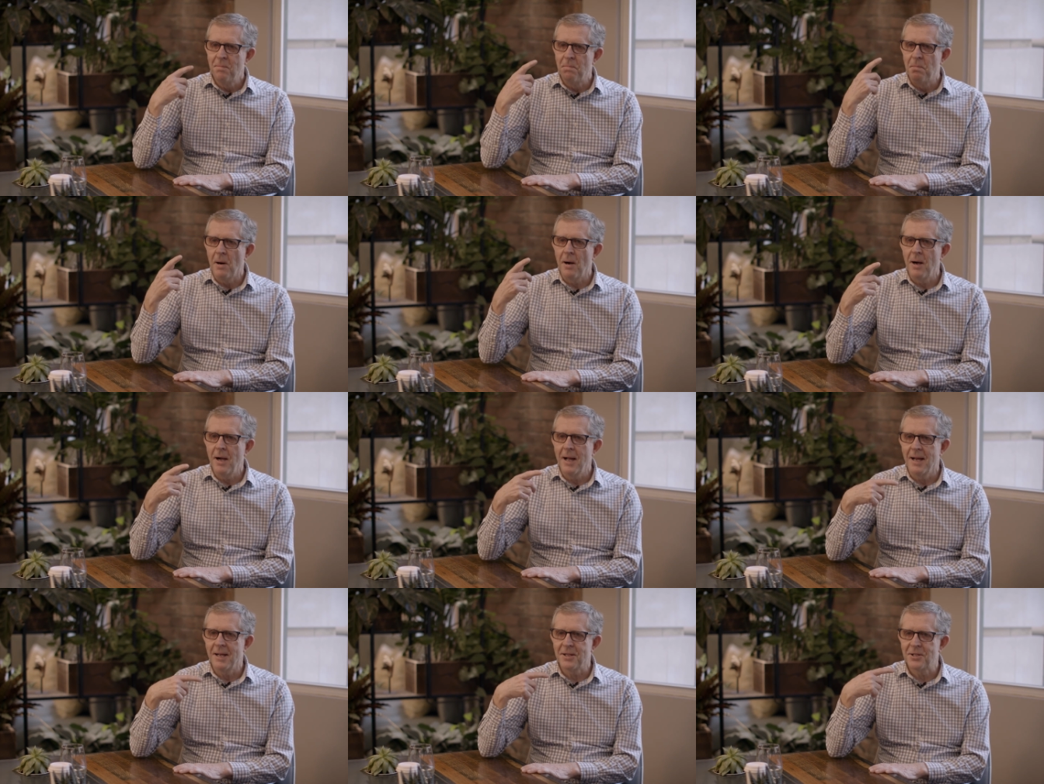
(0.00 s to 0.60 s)

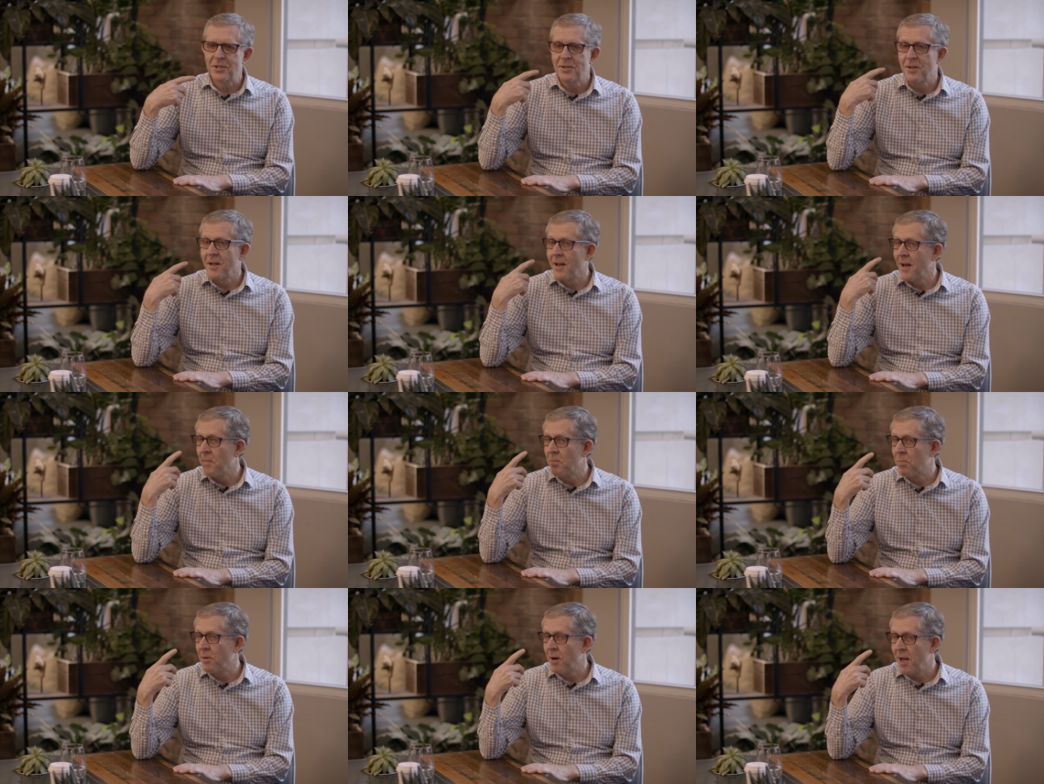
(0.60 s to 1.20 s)
bias that
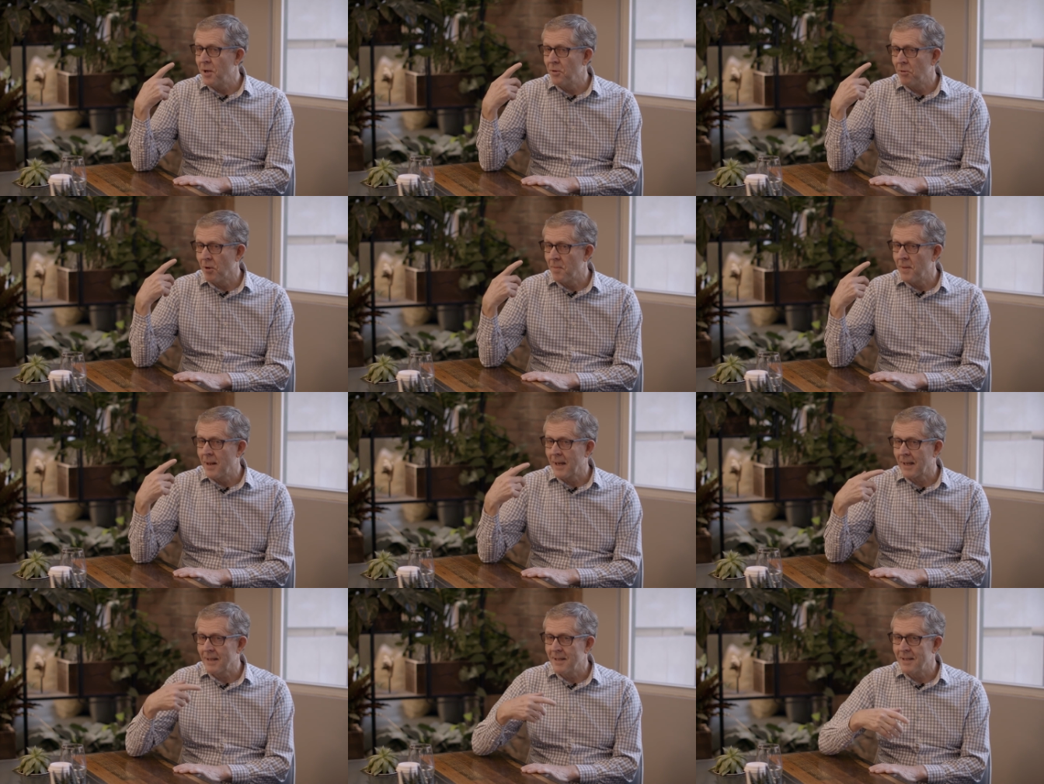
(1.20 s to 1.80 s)
our brain
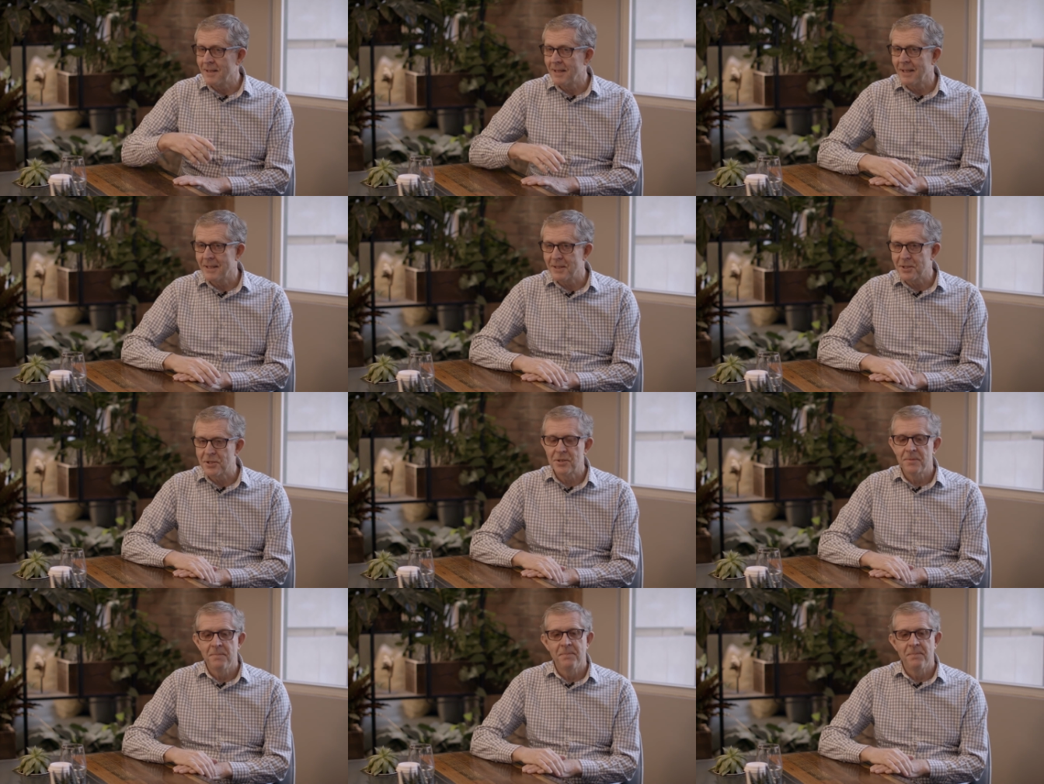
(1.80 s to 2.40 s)
automatically does.